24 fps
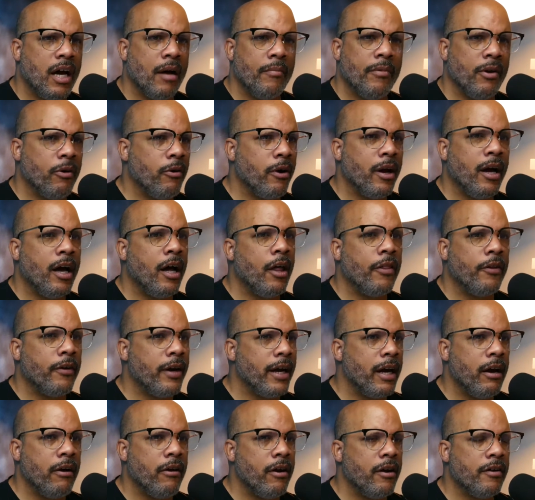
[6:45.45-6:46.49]
there were other
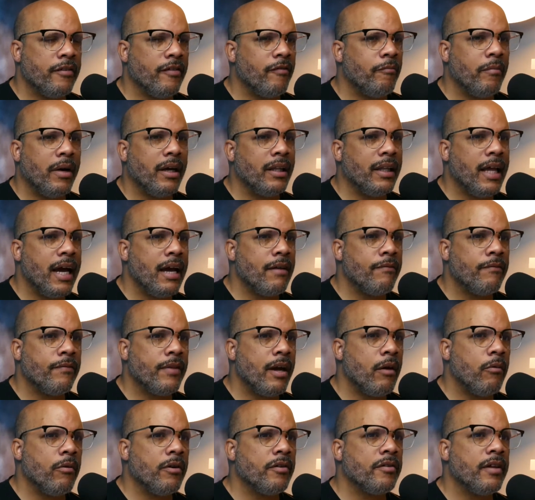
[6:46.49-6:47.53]
areas of my life
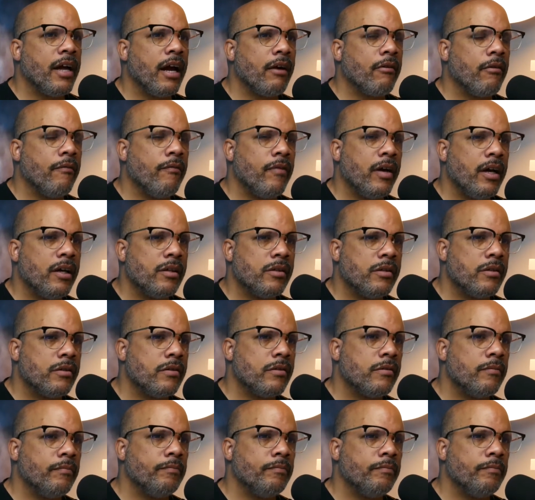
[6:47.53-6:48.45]
that were sacrifices.